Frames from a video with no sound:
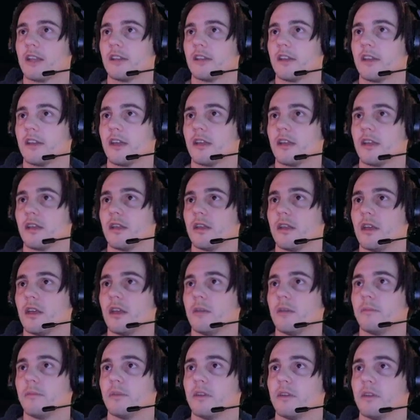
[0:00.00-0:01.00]
yet.
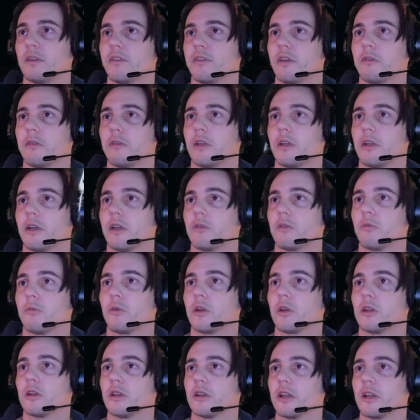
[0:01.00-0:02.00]
But if it like
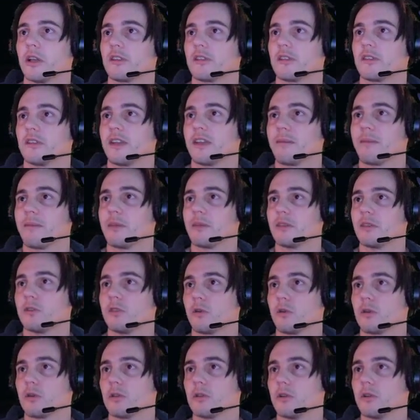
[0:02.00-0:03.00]
were to like slam a
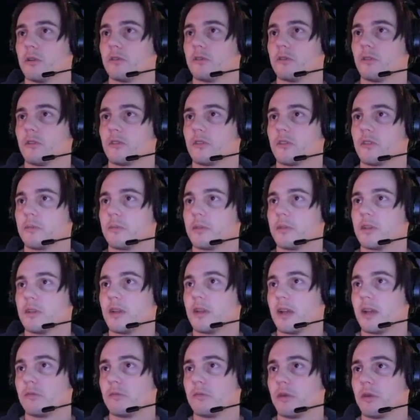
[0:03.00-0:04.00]
door closed or something,
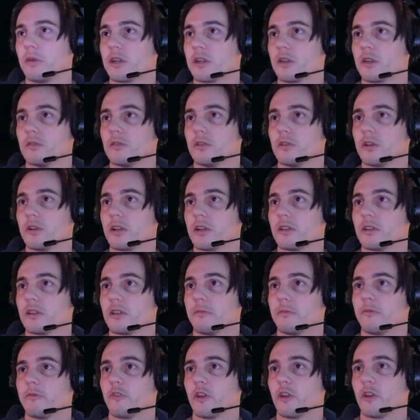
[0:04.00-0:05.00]
I'd want to go look at the
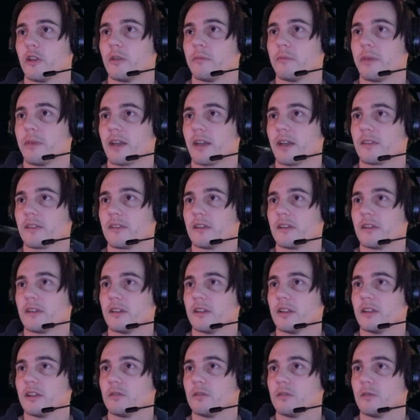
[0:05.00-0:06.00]
front and back side of
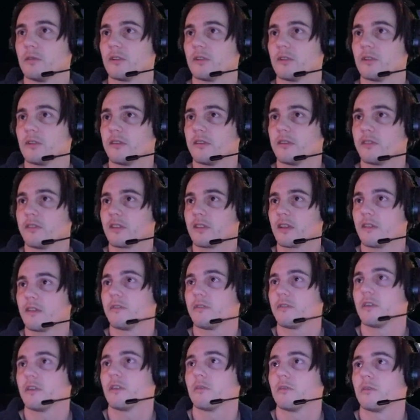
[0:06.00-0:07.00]
that door to see if it's got
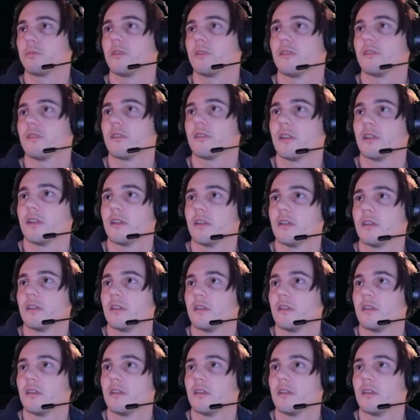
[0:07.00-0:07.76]
fingerprints on it.